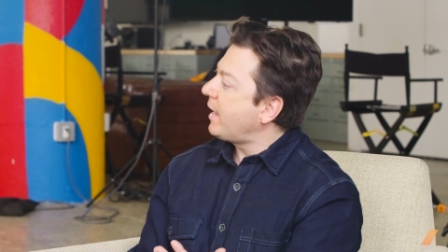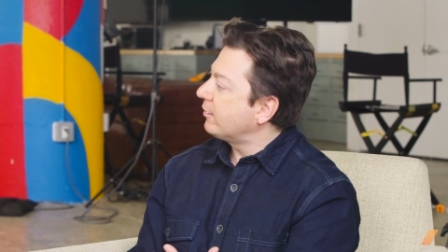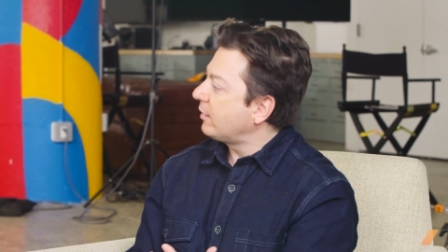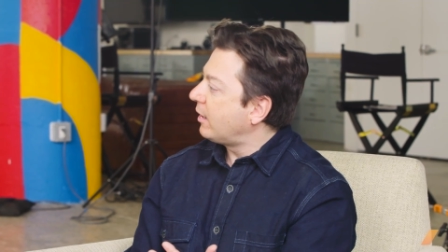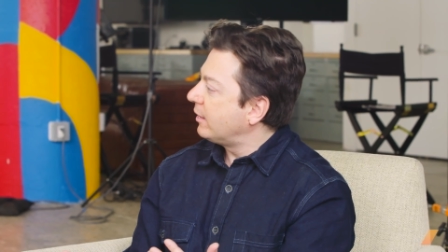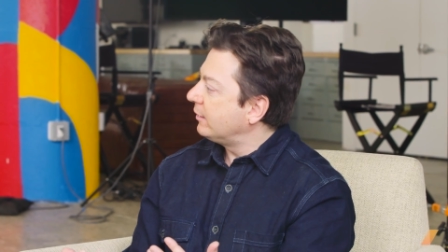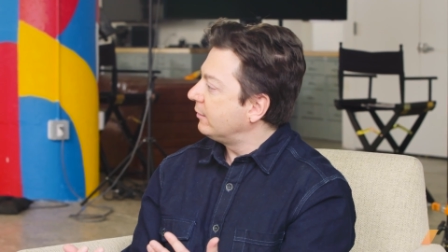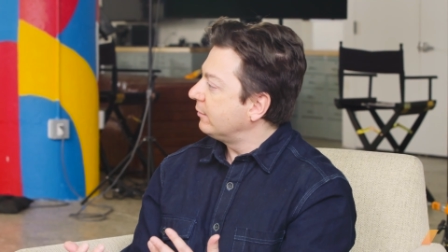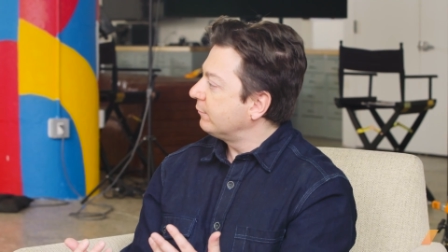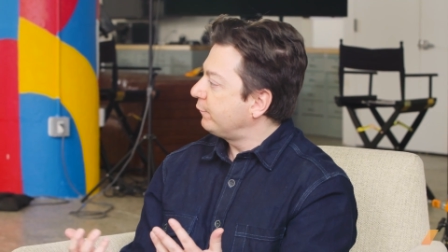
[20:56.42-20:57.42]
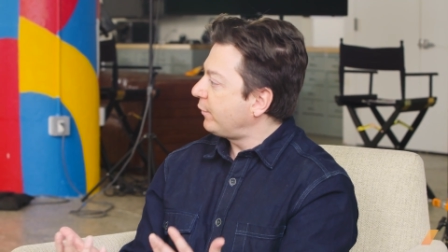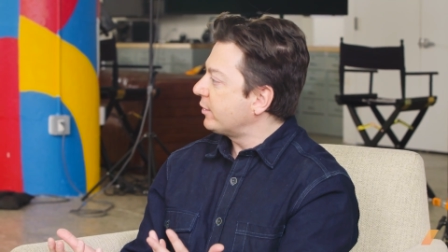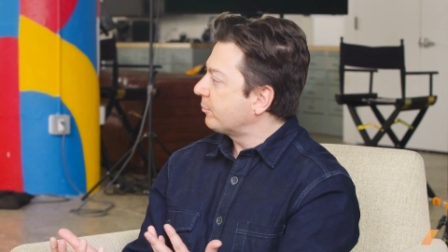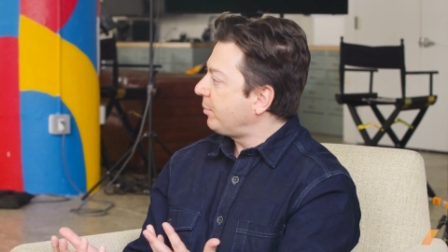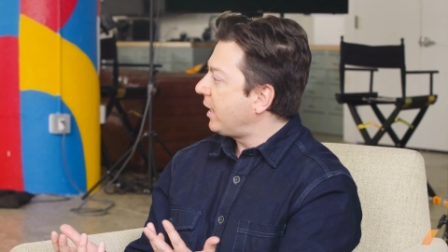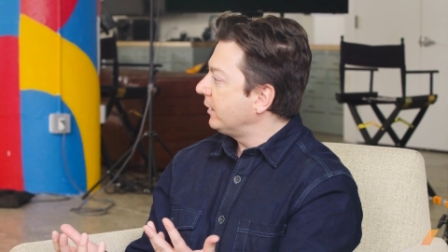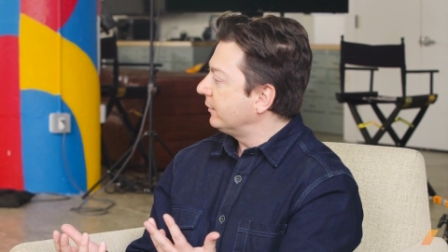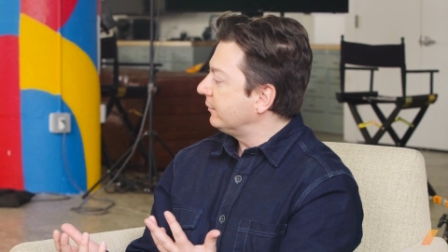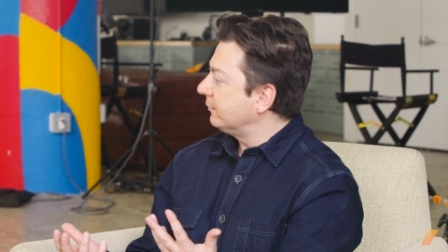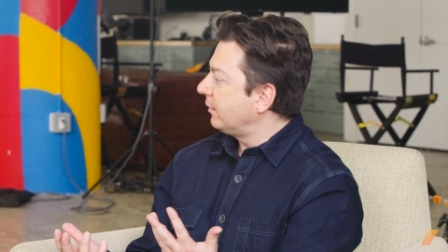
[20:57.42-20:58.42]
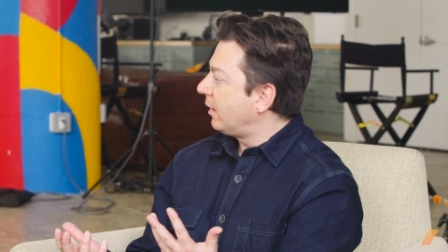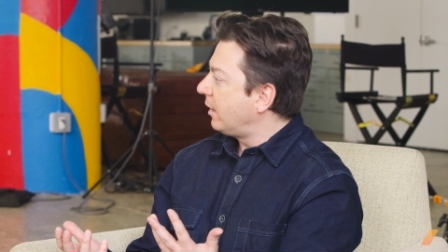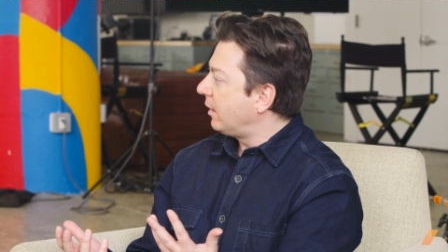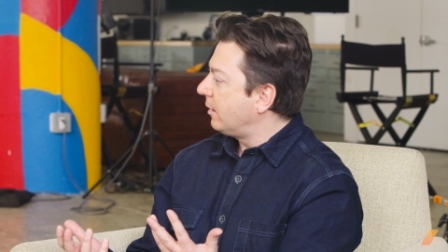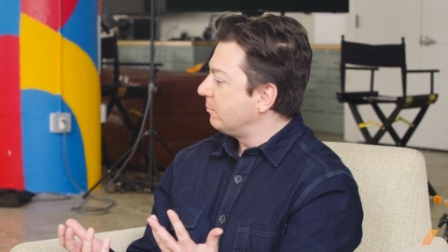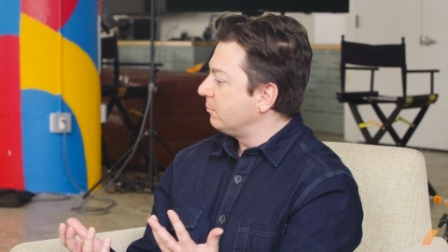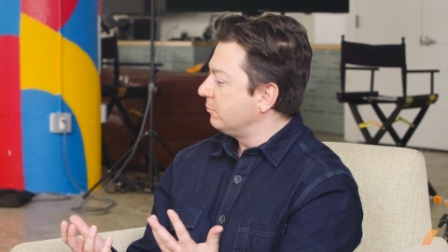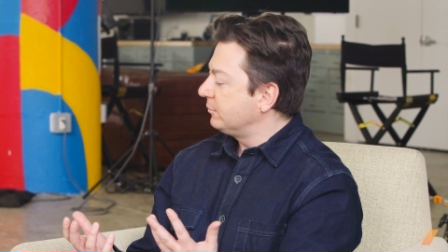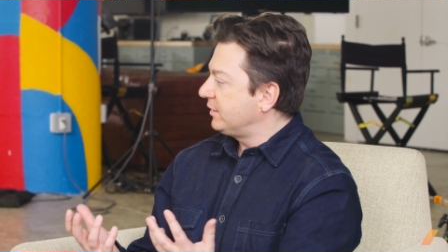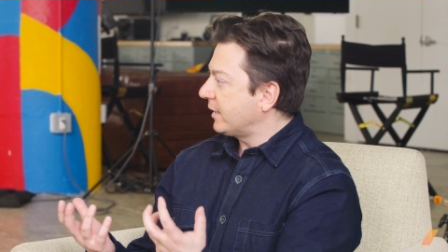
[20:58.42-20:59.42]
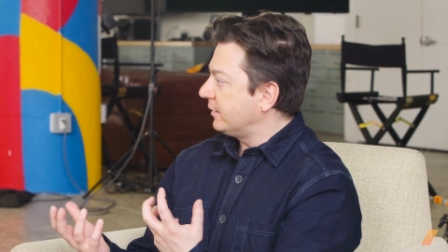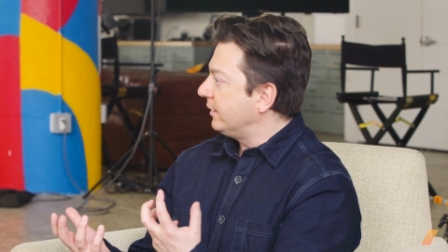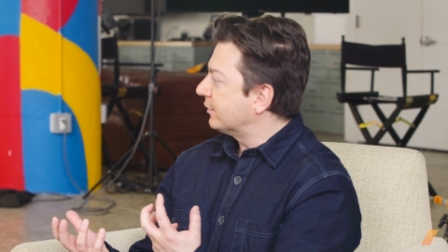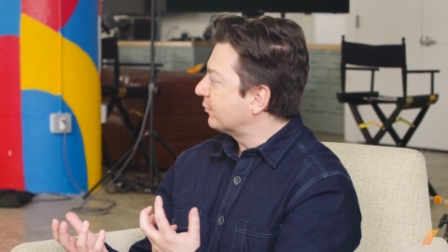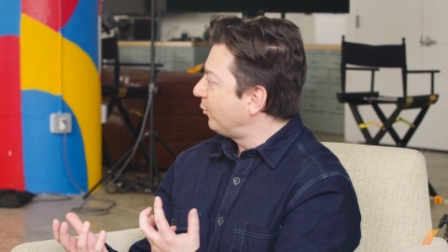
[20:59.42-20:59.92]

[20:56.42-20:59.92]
out on fighter pilot. Um, techniques